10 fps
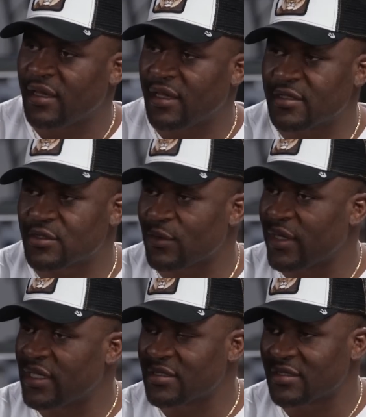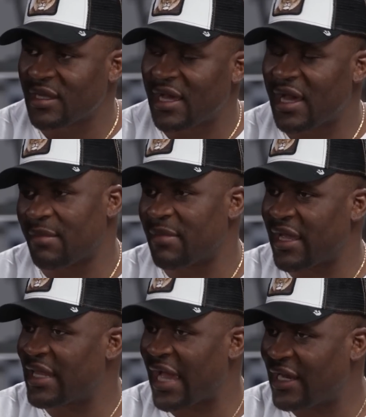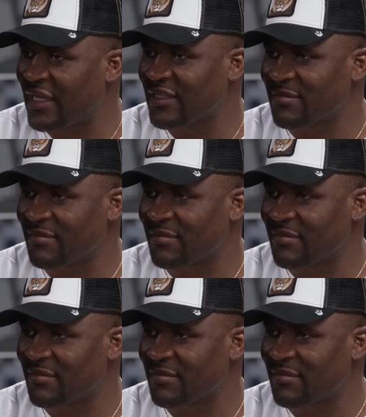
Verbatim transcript: into it. And my dialect,